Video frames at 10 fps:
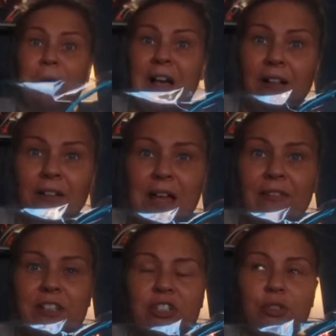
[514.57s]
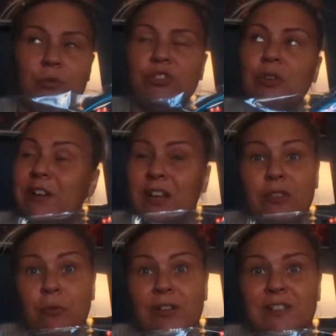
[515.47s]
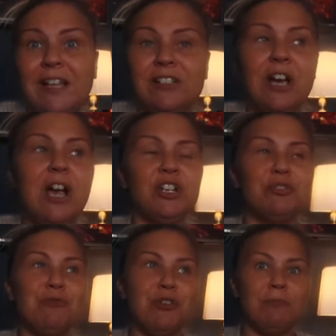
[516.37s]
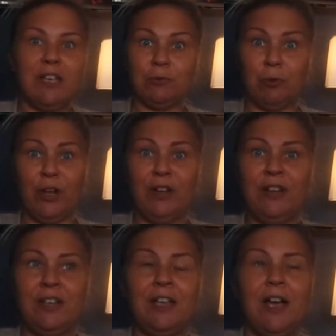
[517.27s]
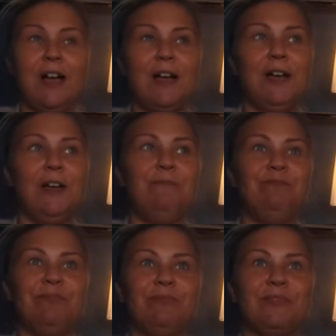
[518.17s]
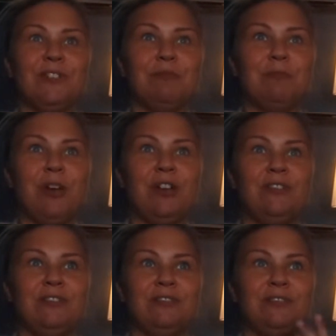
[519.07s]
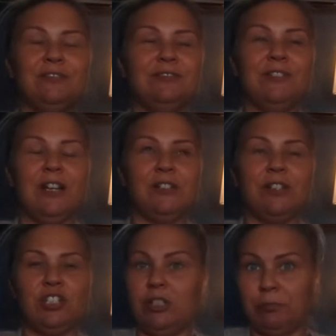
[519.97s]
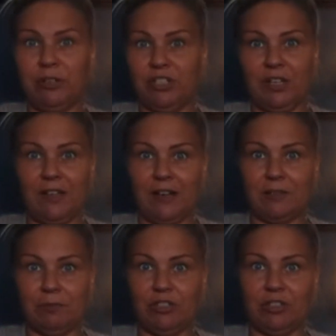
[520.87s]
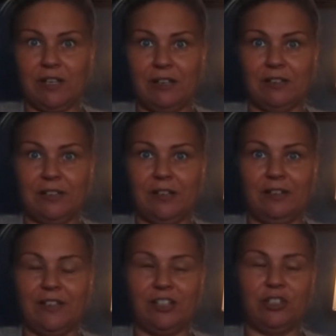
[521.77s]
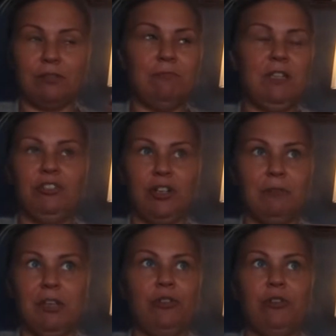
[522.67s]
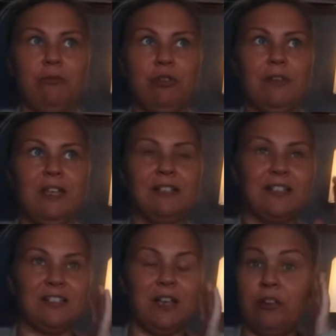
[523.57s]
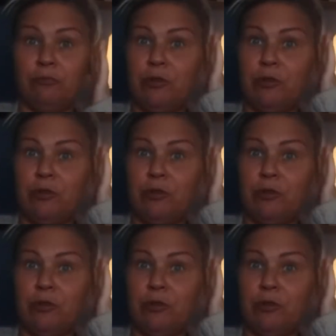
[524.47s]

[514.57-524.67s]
well, and they do so many other ones. They had a Lush Mermaid one, but I don't think she'd appreciate that as much as Elsa. That's just me trying to make her a mermaid because I love